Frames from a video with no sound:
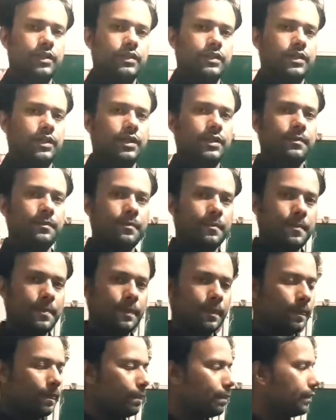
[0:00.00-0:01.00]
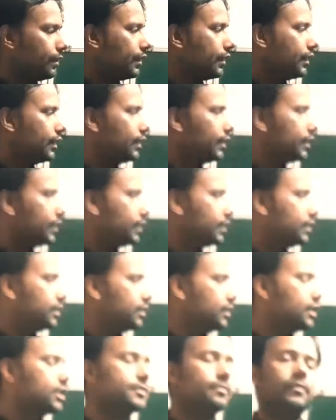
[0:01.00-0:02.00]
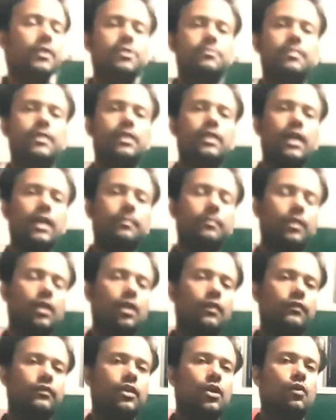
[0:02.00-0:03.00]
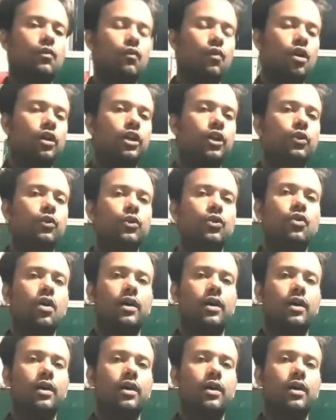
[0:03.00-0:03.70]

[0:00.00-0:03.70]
the displacement time graph. Now what do you